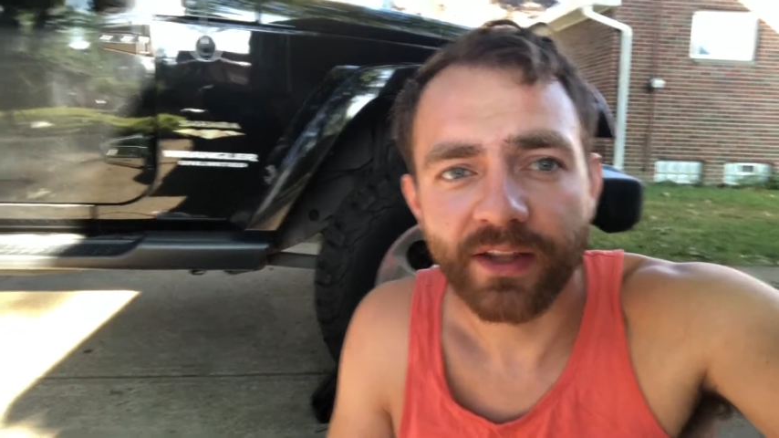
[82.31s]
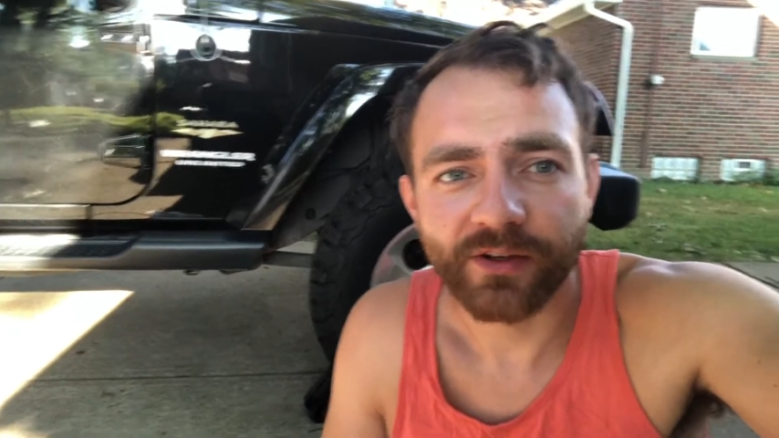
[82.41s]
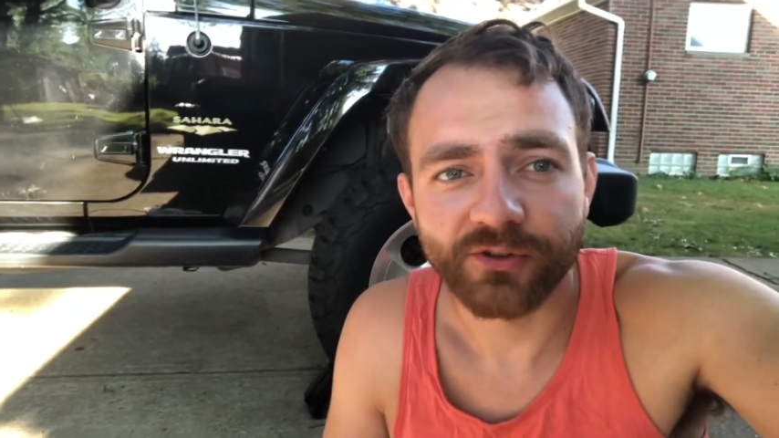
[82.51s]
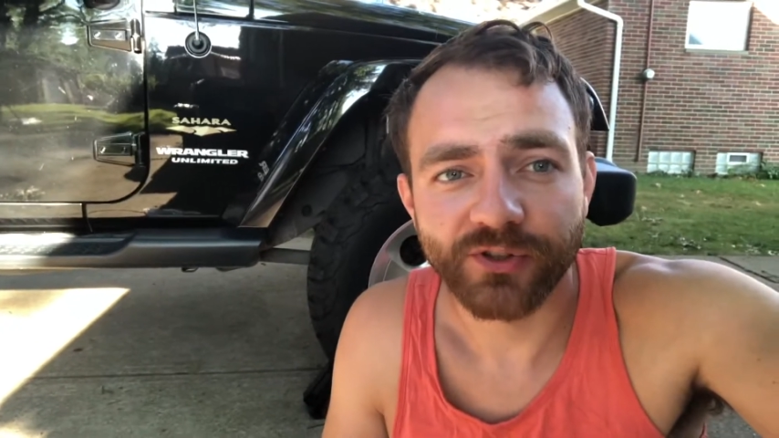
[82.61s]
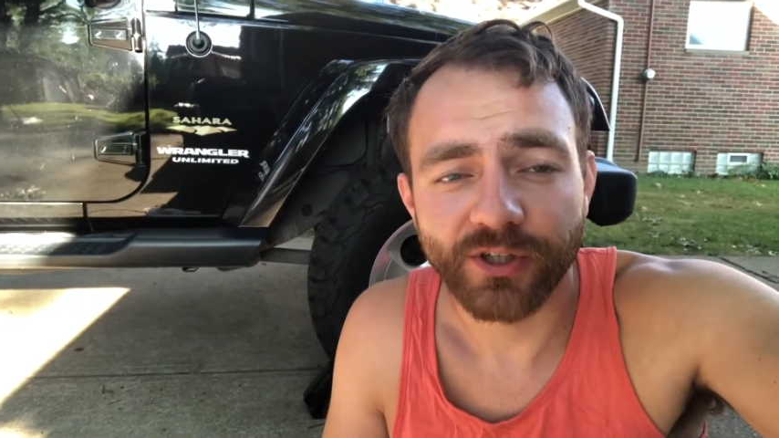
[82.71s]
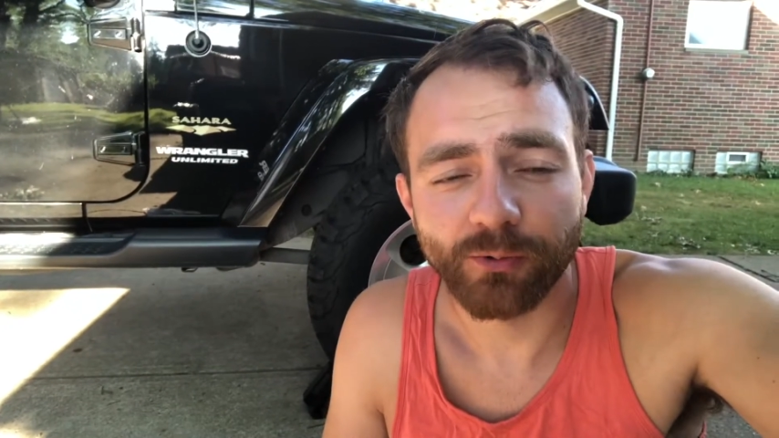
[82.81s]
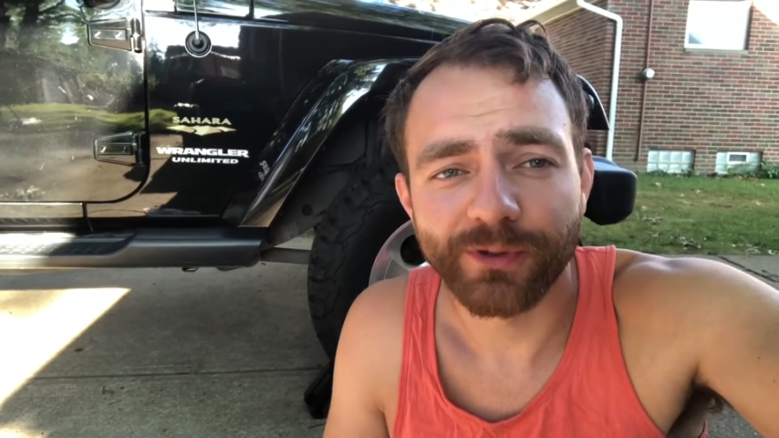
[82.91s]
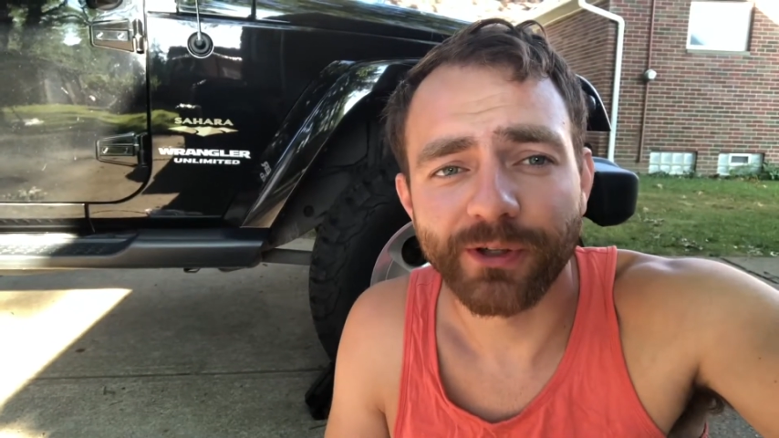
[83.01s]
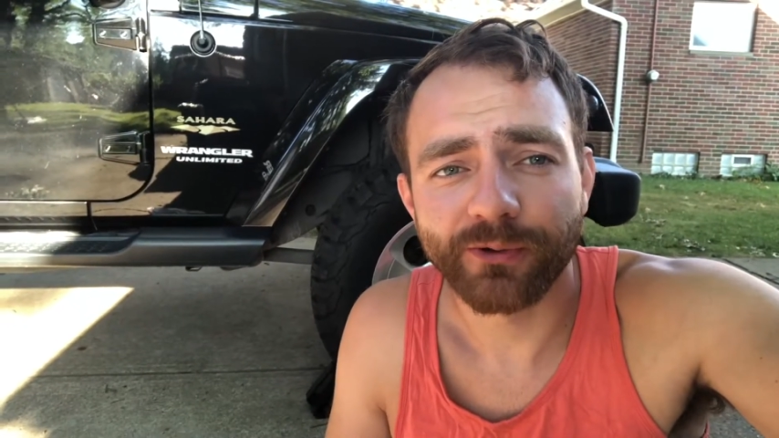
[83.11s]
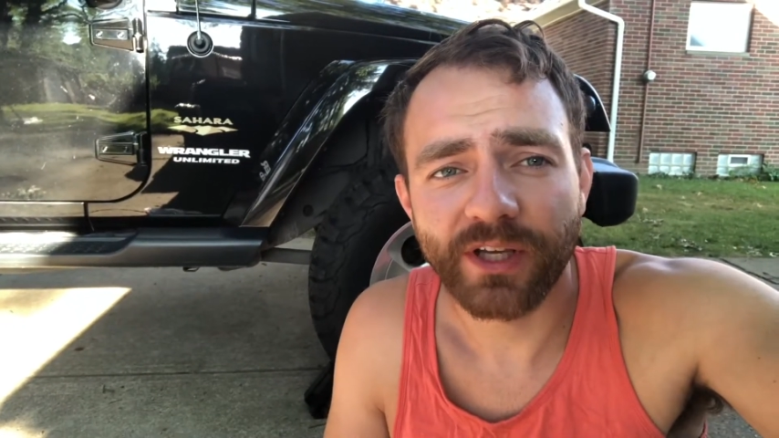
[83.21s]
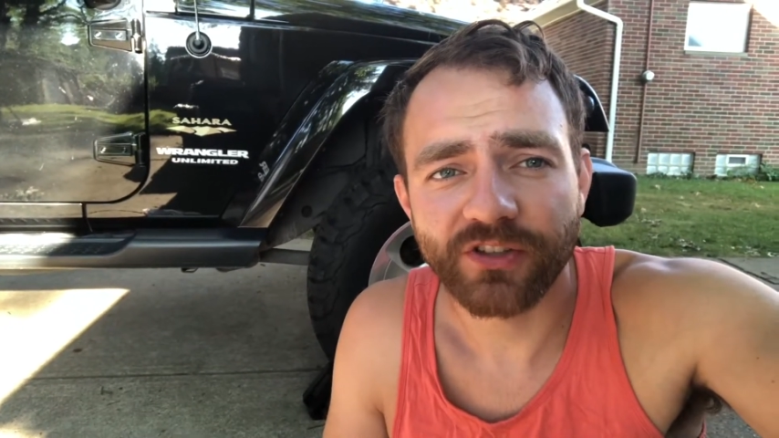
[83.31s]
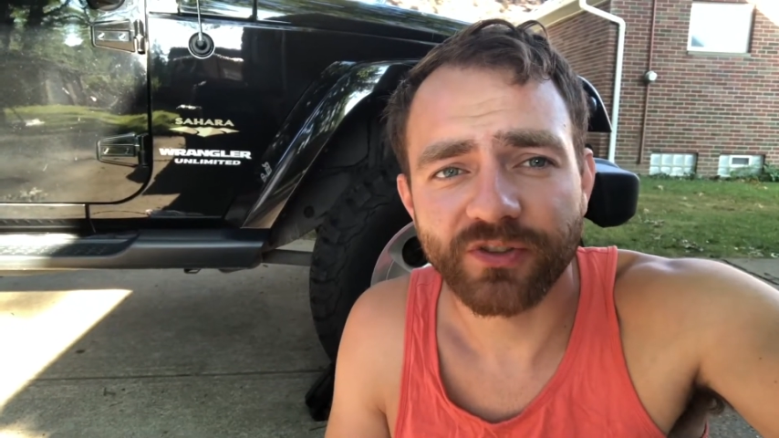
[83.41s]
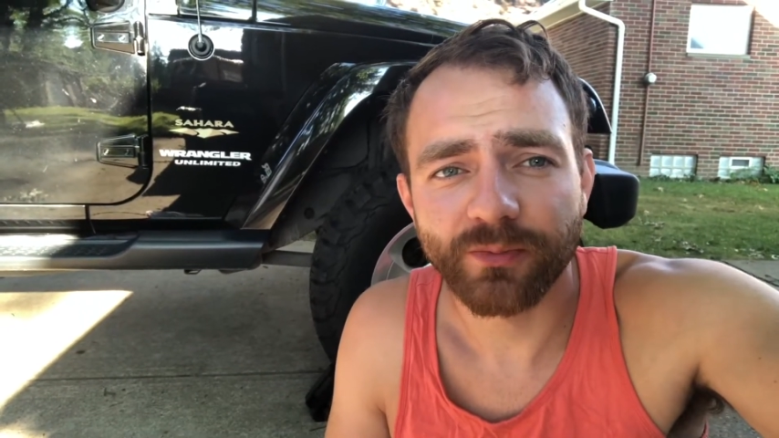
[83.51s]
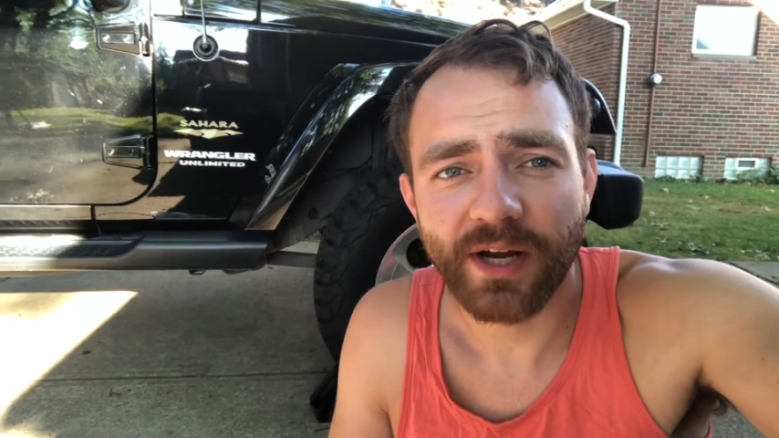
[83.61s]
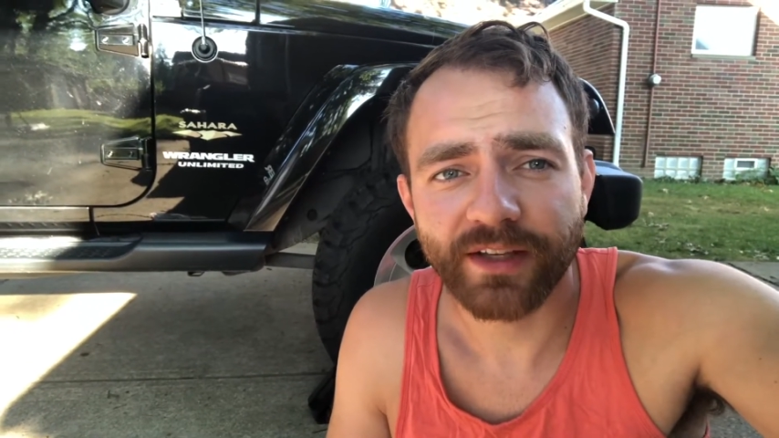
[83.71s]
There's like a
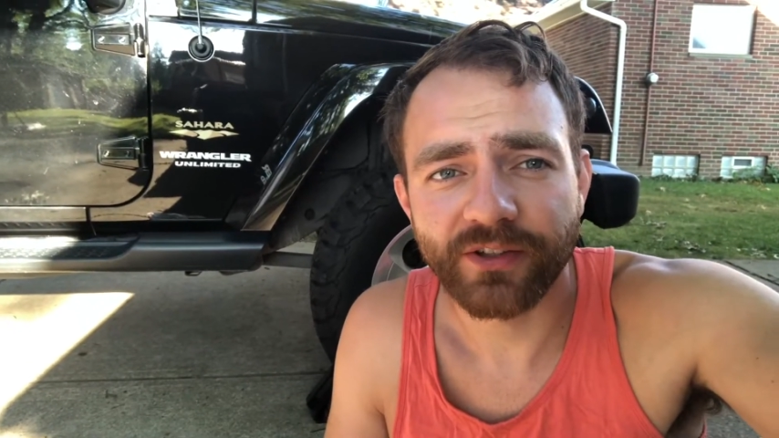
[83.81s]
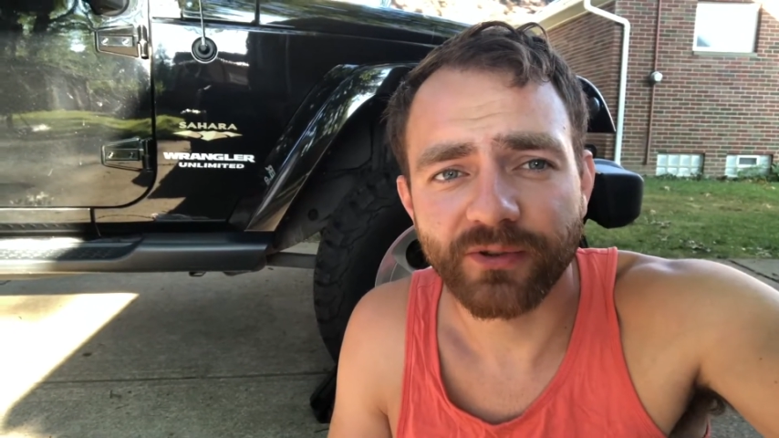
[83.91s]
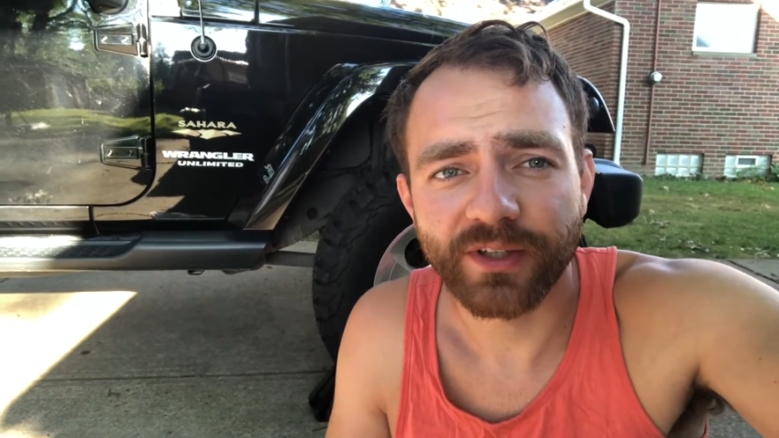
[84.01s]
relocation bracket you